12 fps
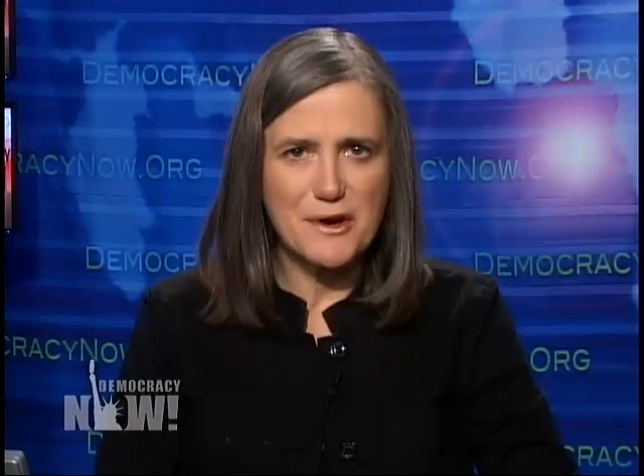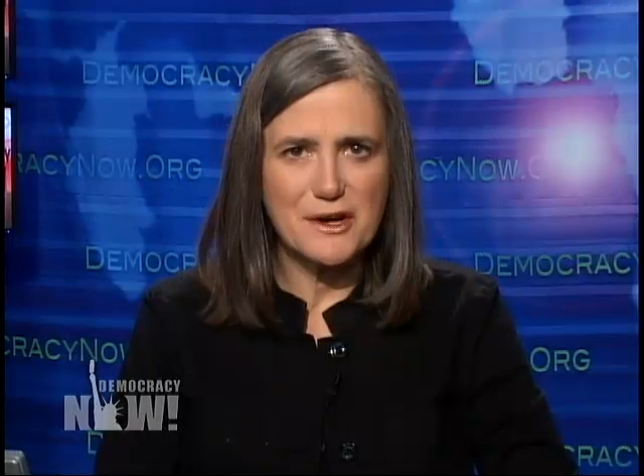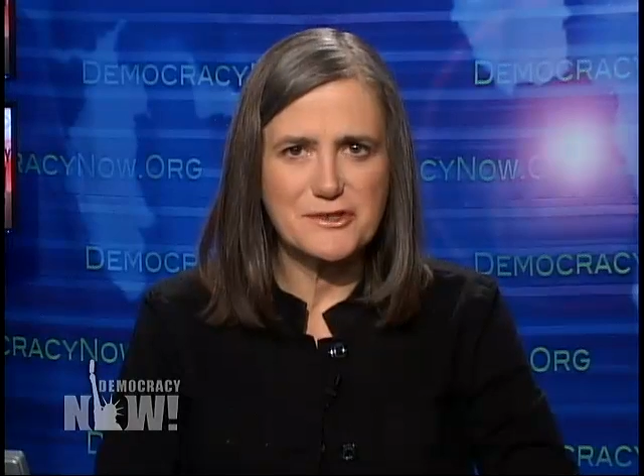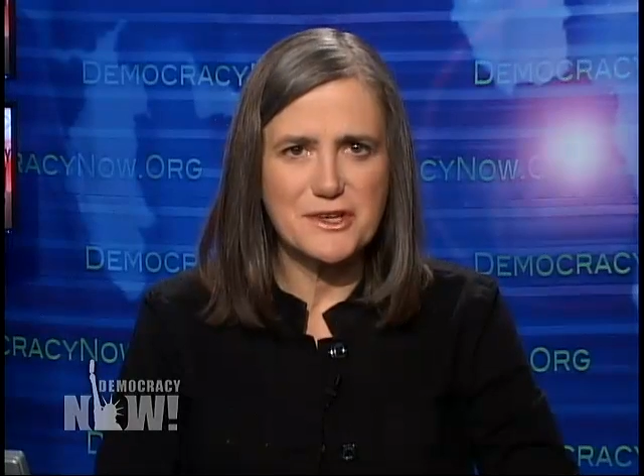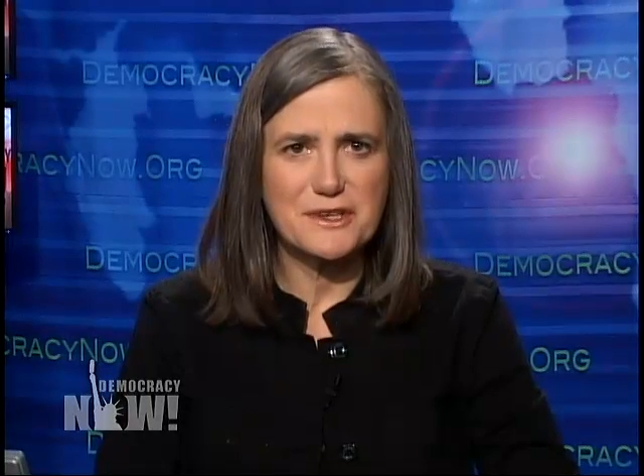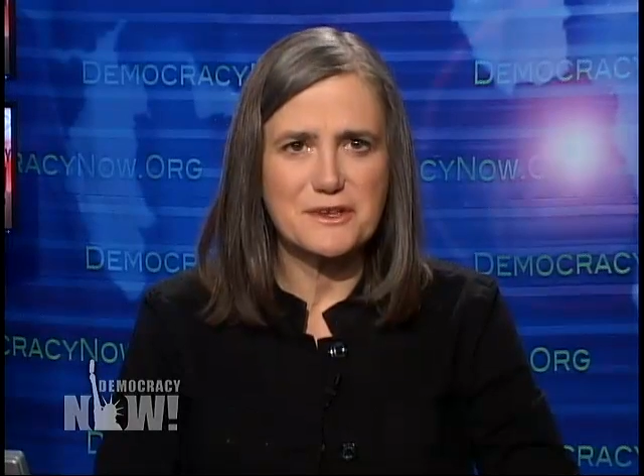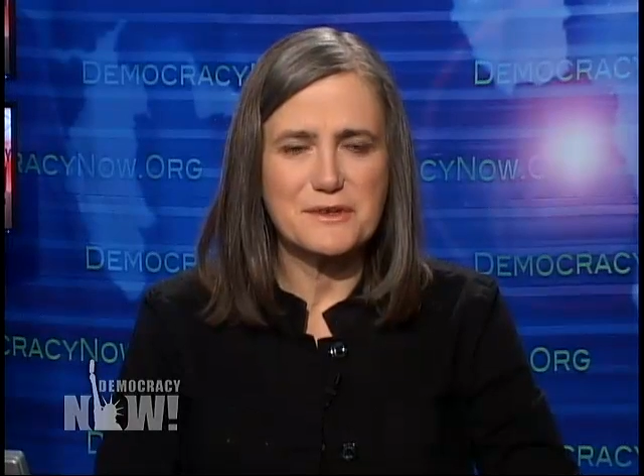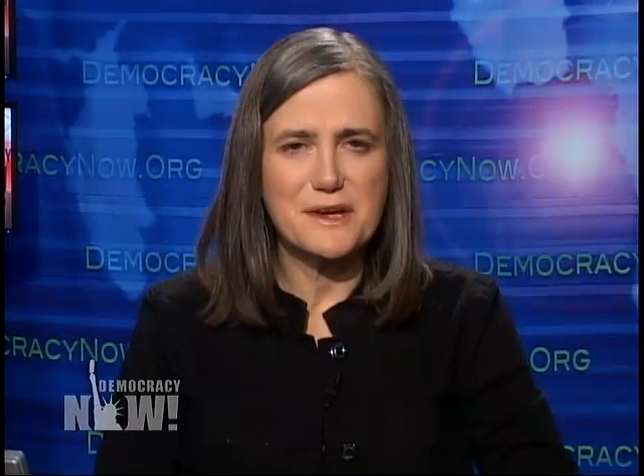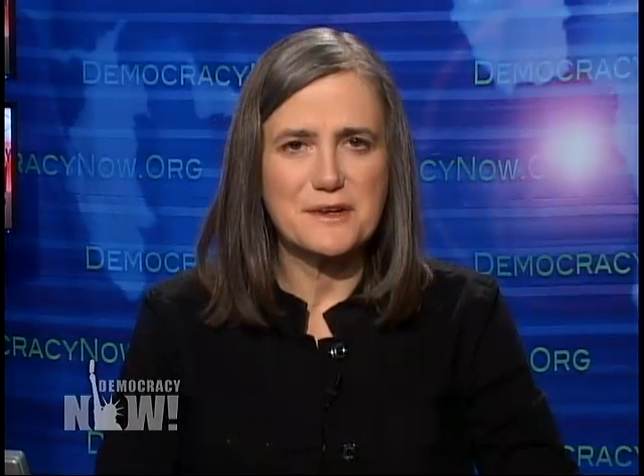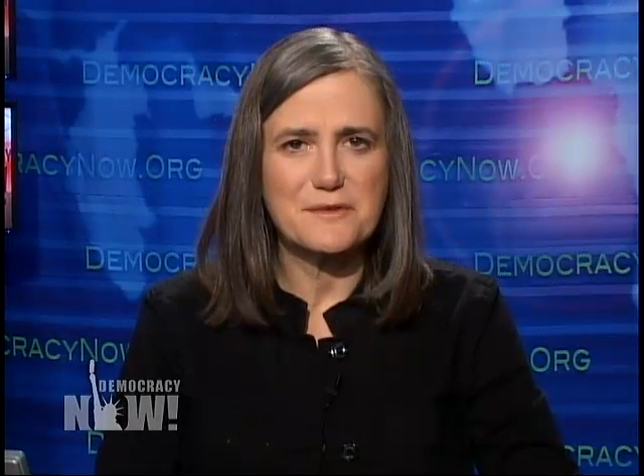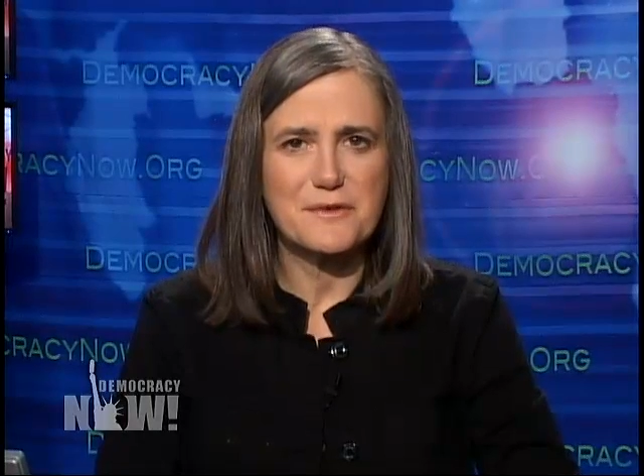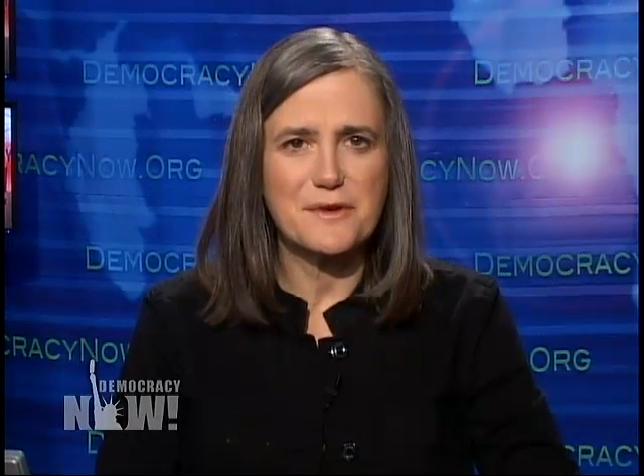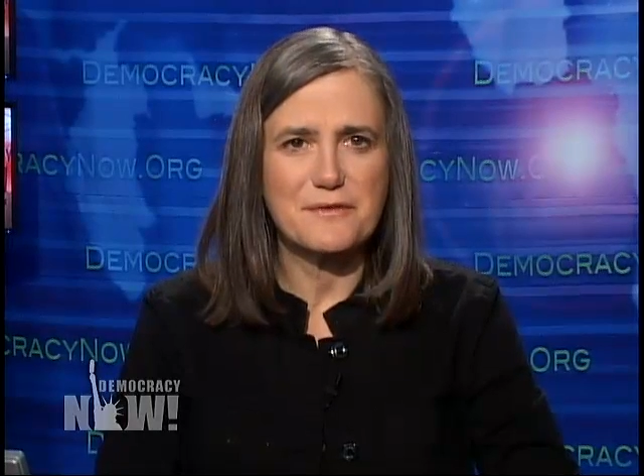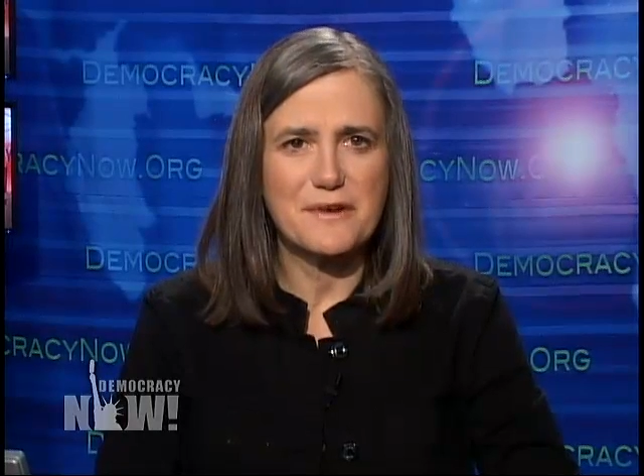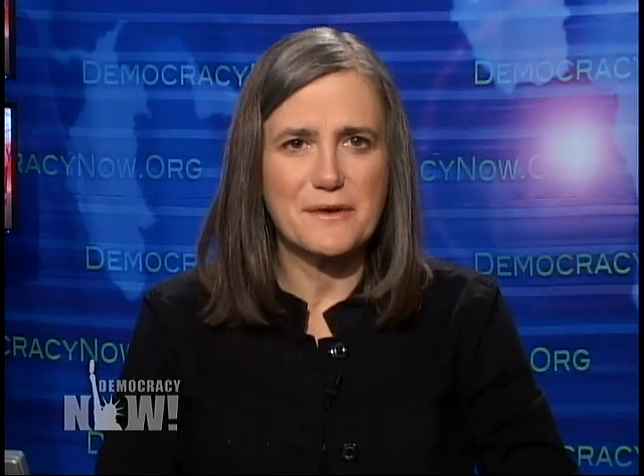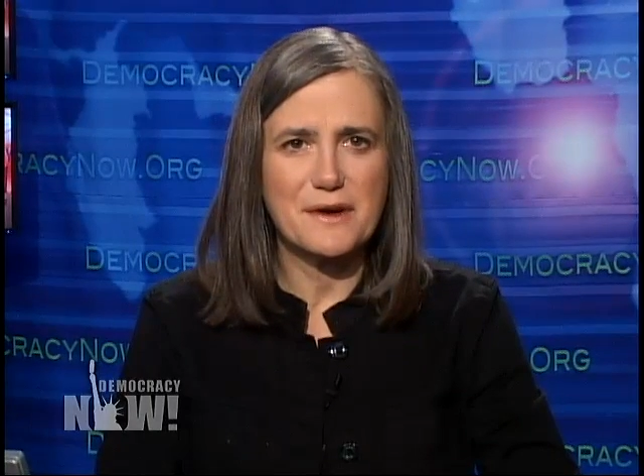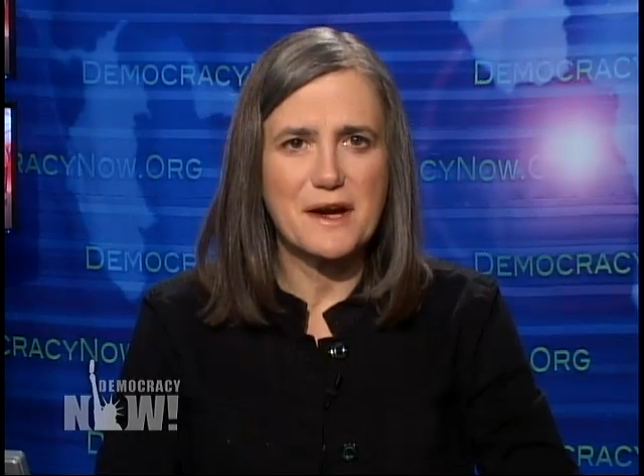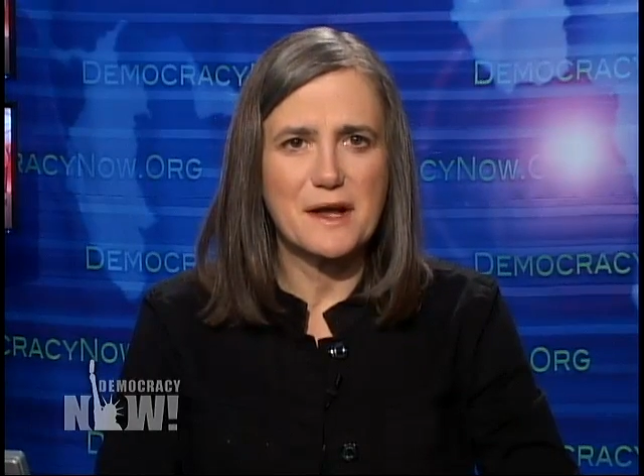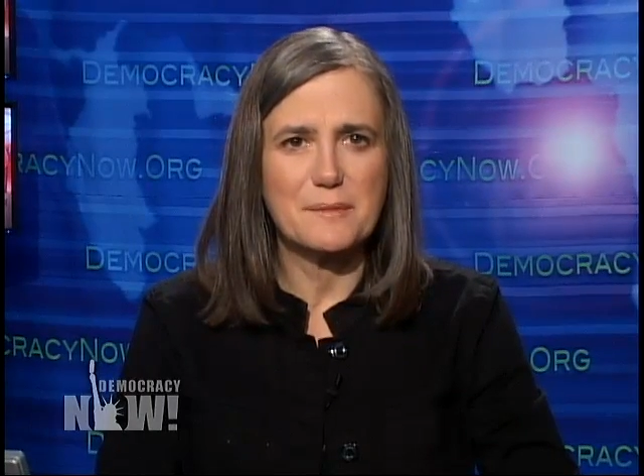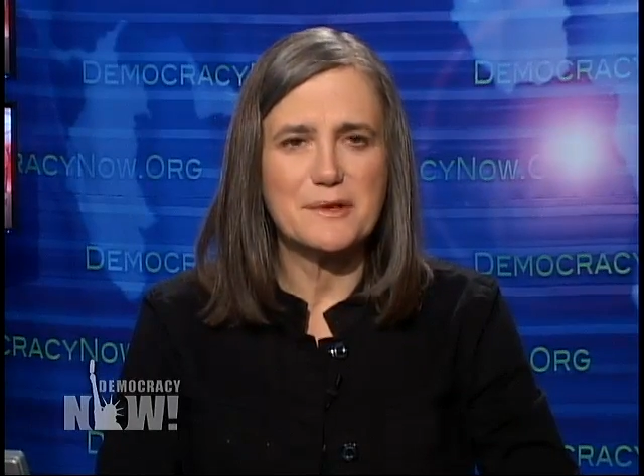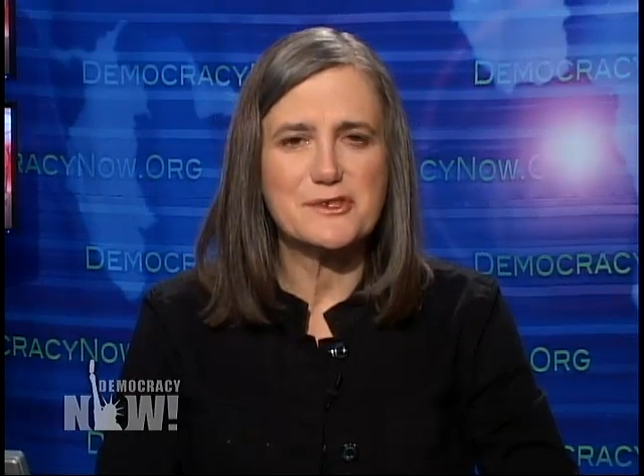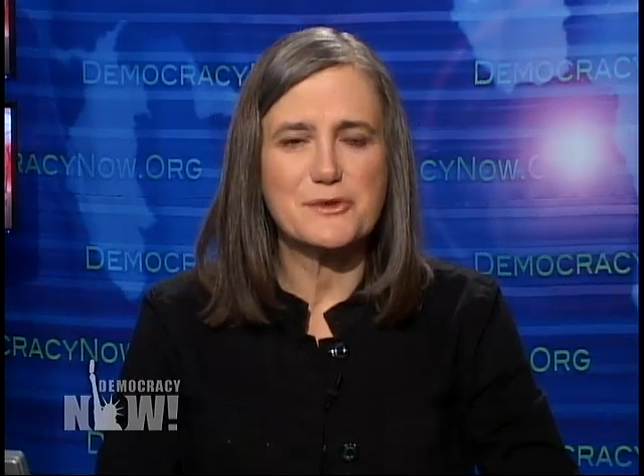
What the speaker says: Project, United for a Fair Economy,